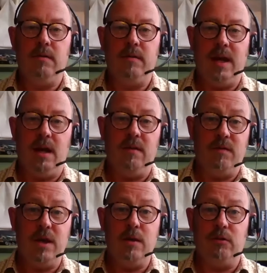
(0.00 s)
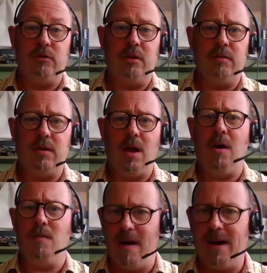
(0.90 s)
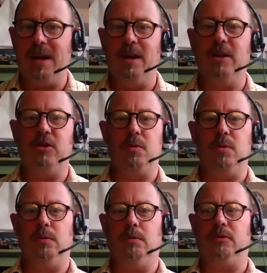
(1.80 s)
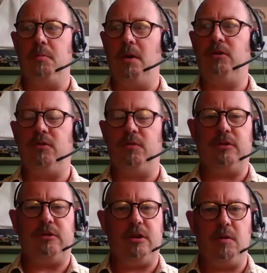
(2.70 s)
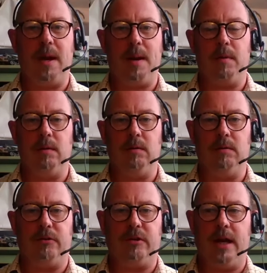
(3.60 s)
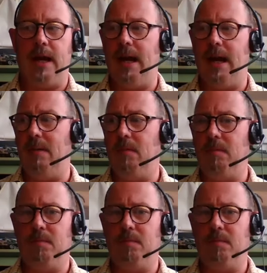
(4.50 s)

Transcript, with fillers: there have used are recognizable to most of us who make models uh,